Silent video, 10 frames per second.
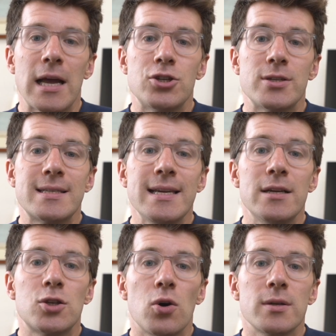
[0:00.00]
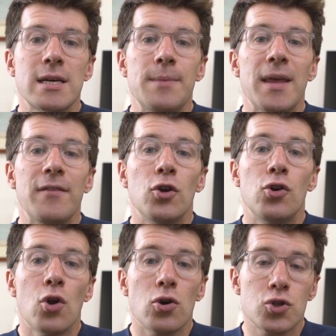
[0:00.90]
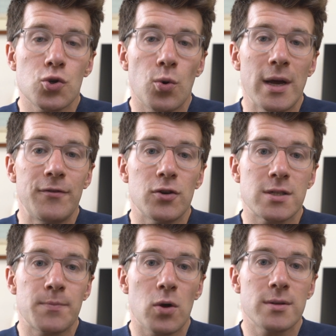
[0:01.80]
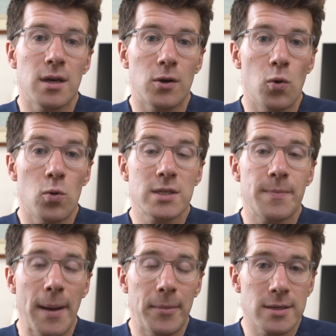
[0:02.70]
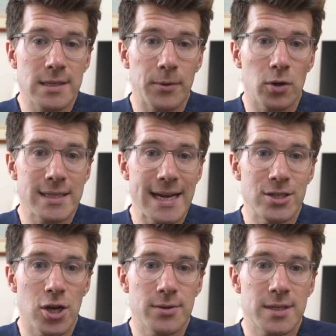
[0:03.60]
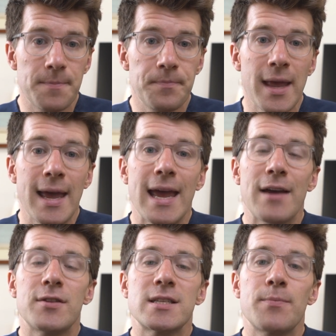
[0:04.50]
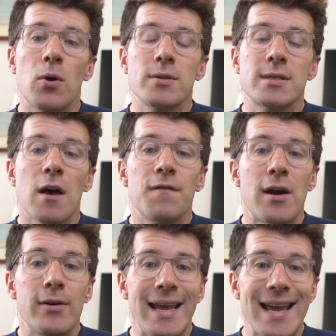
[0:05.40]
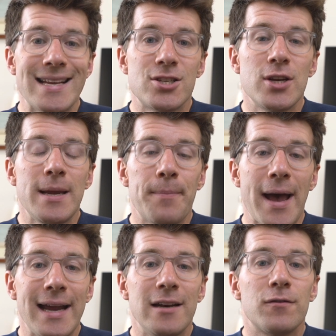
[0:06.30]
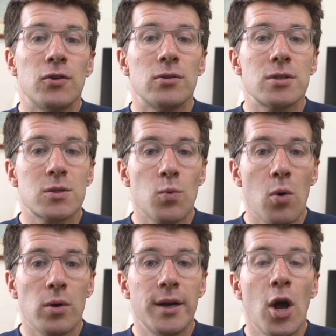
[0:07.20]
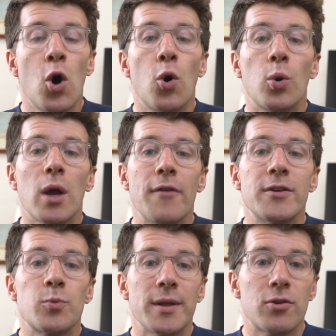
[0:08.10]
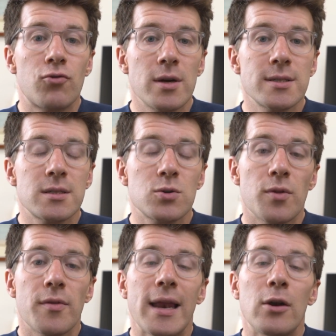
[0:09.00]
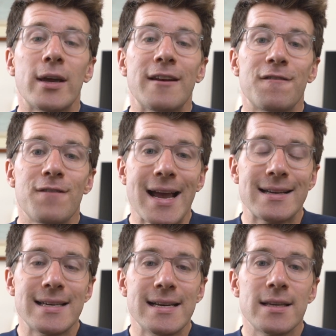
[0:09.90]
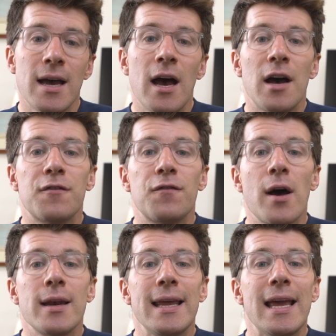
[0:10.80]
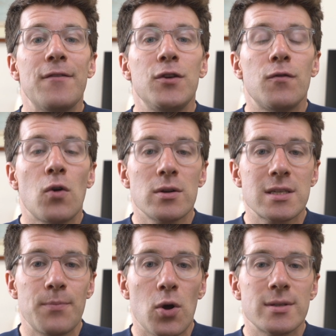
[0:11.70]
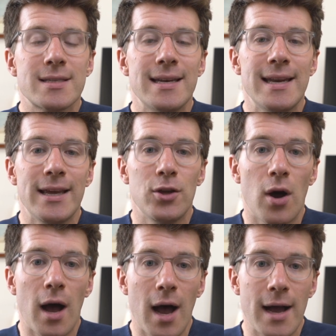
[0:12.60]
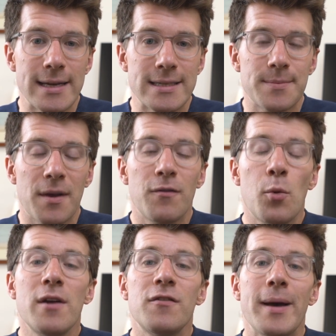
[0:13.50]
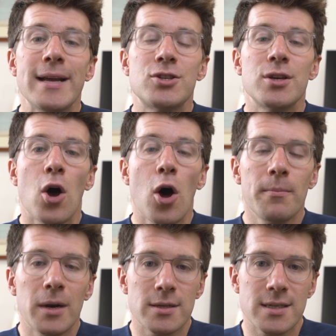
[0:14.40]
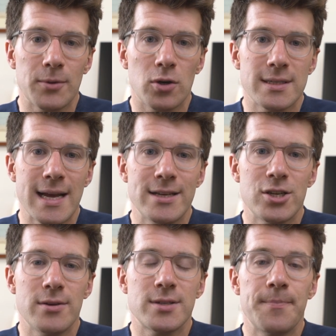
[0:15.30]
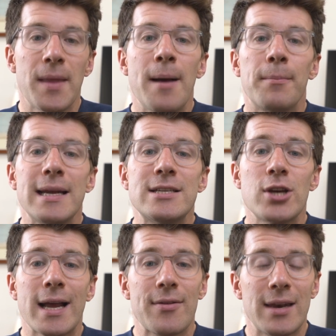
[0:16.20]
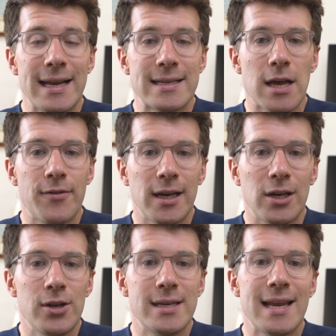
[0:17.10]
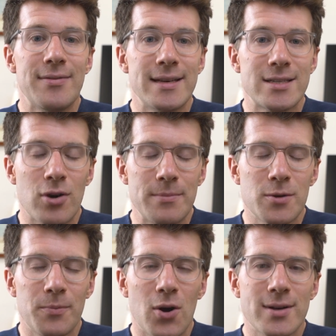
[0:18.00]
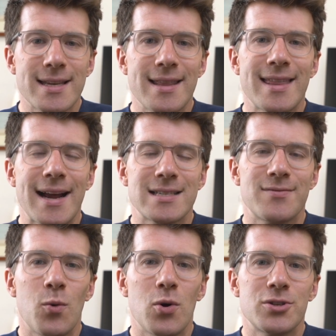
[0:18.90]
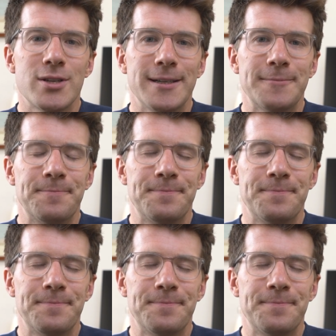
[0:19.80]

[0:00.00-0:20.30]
Now, you should see your doctor if you're not sure if your spots are caused by Molluscum Contagiosum. If the spots are very itchy, painful, swollen, or covered with crusts, or that they look infected. And finally, if you've got spots near your eyes. But for more information on Molluscum Contagiosum, please check out the links I've included in the description box, and thanks for watching.